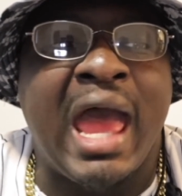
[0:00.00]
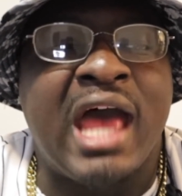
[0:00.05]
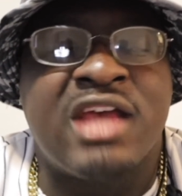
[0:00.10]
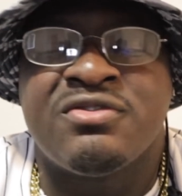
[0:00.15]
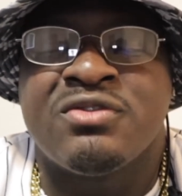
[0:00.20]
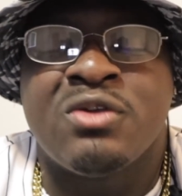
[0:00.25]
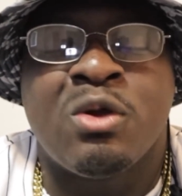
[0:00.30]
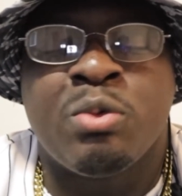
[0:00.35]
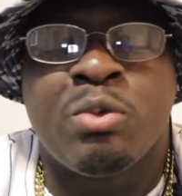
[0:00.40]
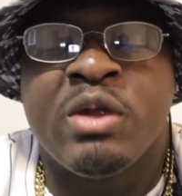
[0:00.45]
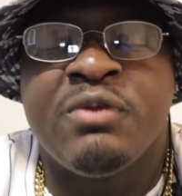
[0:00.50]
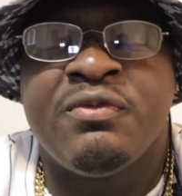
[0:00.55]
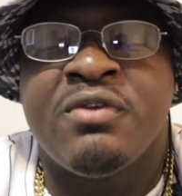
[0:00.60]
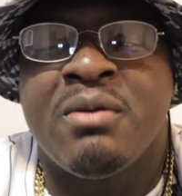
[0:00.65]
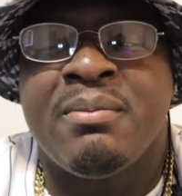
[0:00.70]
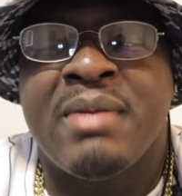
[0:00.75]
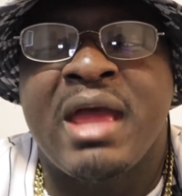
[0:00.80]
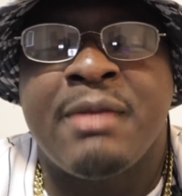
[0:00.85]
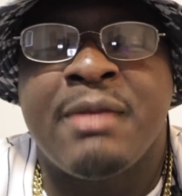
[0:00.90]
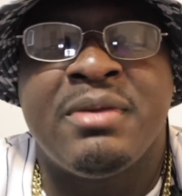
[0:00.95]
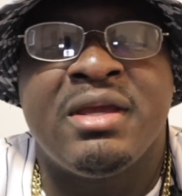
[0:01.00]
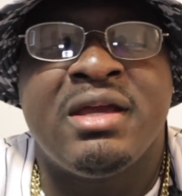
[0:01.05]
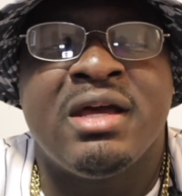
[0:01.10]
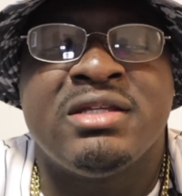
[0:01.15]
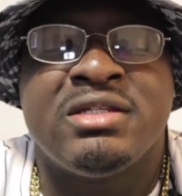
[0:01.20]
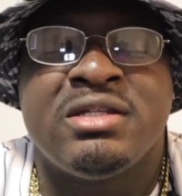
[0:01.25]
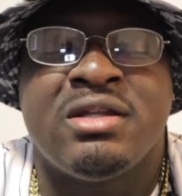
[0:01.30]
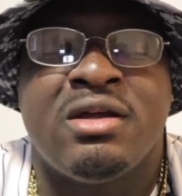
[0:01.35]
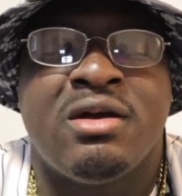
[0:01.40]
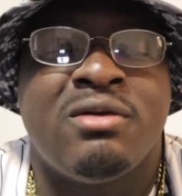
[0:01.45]
ask for no refund back,
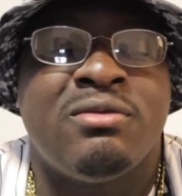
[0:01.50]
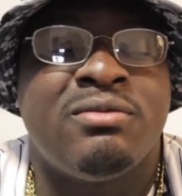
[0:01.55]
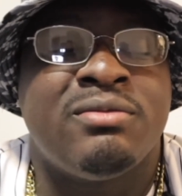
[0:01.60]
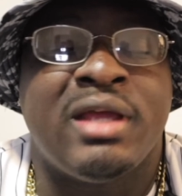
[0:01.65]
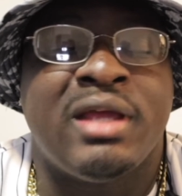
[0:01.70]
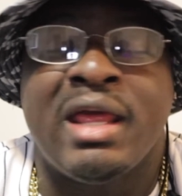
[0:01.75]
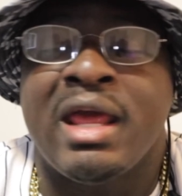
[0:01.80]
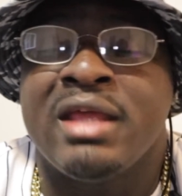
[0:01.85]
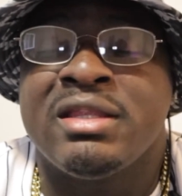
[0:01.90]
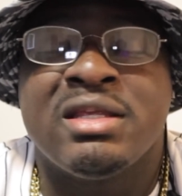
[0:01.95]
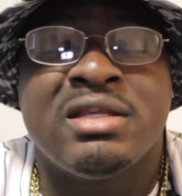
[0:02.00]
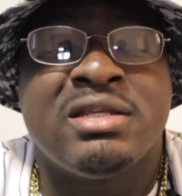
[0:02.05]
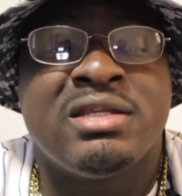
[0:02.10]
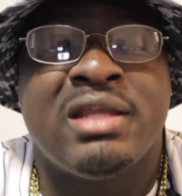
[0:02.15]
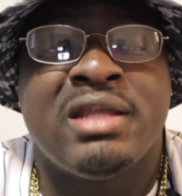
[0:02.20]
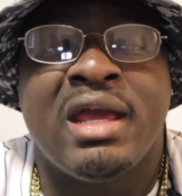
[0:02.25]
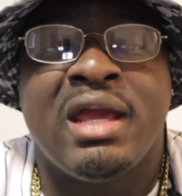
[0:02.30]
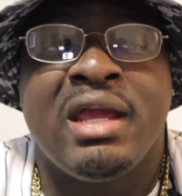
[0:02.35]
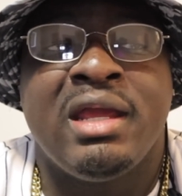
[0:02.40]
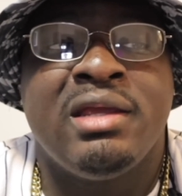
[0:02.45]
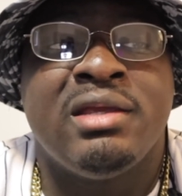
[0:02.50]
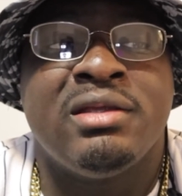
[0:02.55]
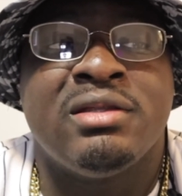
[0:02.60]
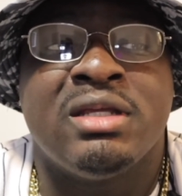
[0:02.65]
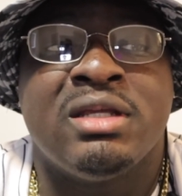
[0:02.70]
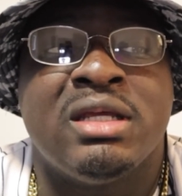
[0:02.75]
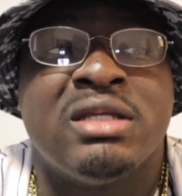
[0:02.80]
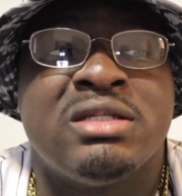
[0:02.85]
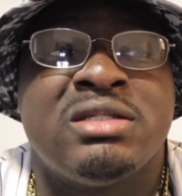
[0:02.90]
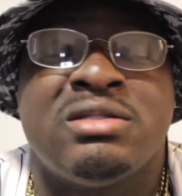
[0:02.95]
because, you know, at the end of the
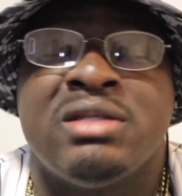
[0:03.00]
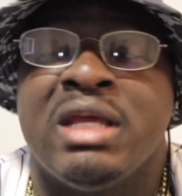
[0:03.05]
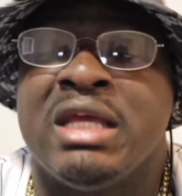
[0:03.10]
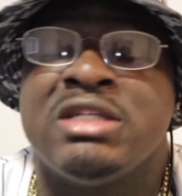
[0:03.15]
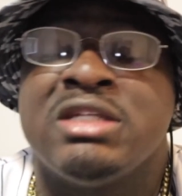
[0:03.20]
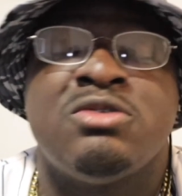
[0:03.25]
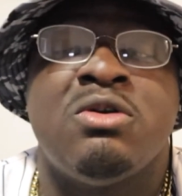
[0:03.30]
day, it's